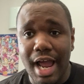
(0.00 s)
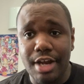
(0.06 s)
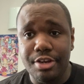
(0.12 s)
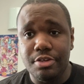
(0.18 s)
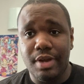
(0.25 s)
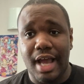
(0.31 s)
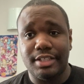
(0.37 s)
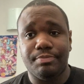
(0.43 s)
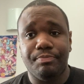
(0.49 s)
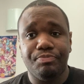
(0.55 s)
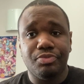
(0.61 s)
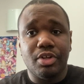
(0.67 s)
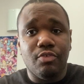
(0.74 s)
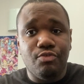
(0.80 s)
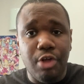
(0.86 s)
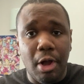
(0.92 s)
lie to you guys.
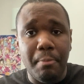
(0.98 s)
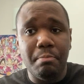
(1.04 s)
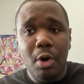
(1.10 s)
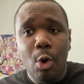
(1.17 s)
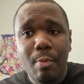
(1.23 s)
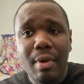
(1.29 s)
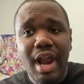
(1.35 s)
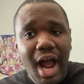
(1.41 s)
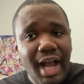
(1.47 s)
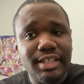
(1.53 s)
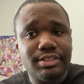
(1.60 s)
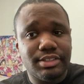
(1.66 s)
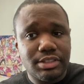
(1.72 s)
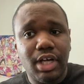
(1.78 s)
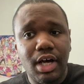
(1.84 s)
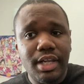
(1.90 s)
The moment I
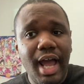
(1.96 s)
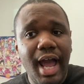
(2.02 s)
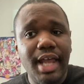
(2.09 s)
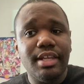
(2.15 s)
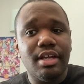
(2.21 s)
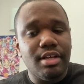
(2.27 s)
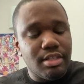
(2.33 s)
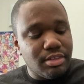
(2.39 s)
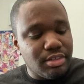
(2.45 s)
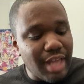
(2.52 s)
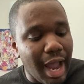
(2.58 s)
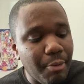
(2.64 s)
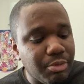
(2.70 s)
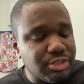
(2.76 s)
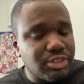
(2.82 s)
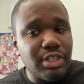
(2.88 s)
saw
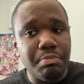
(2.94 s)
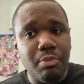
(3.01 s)
that was the